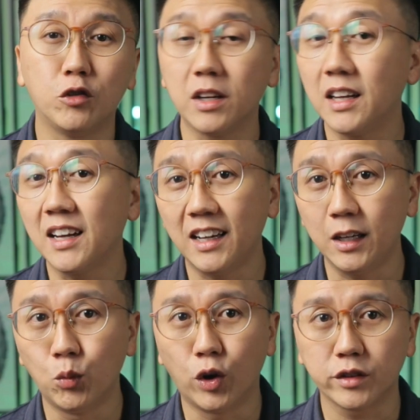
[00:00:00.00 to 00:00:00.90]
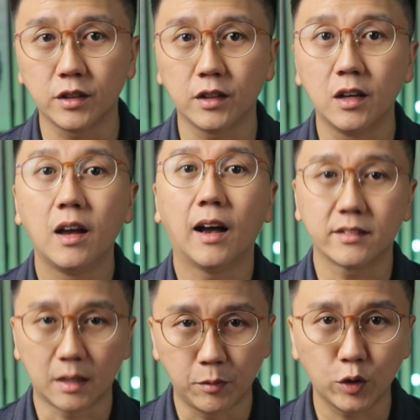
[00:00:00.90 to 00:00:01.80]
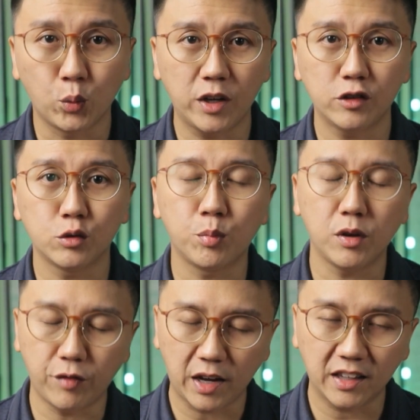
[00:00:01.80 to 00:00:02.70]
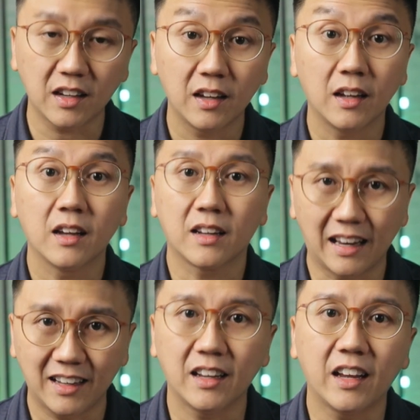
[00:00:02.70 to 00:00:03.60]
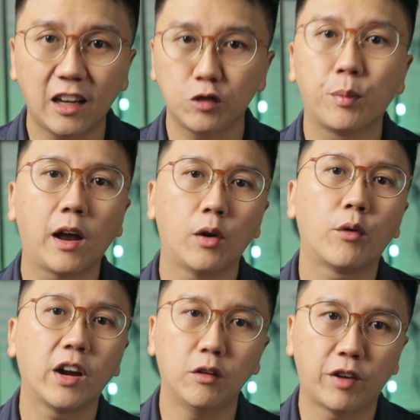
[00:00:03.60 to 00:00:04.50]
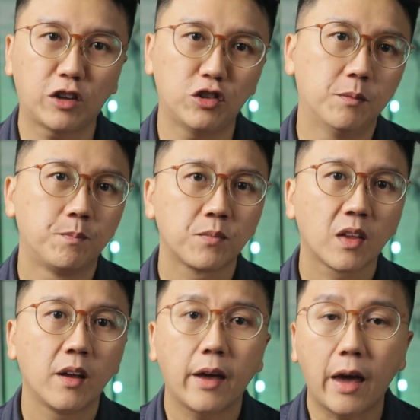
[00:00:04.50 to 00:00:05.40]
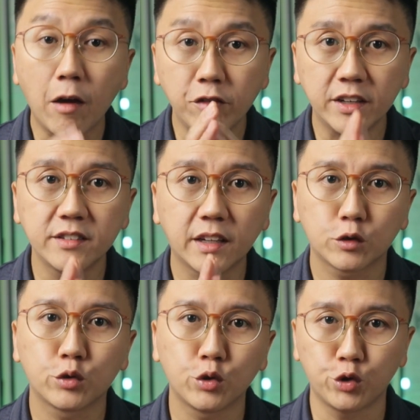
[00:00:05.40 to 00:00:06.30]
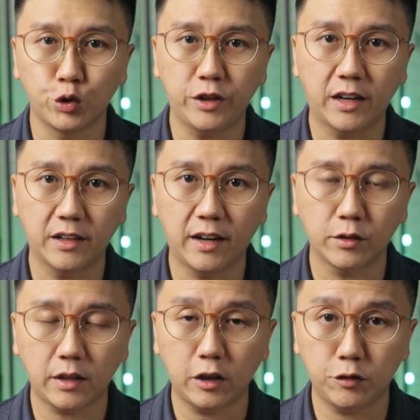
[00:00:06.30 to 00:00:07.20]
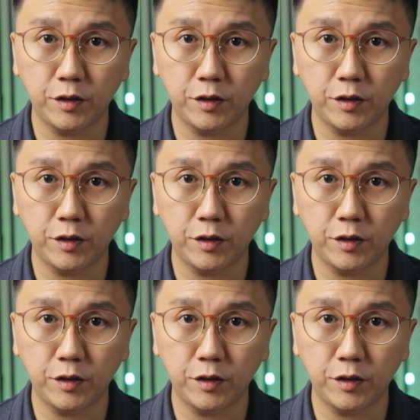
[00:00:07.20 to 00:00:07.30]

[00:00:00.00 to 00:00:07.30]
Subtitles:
and drinking clean water are some of the ways to prevent getting a H. pylori infection. Evidence has also shown that adults aged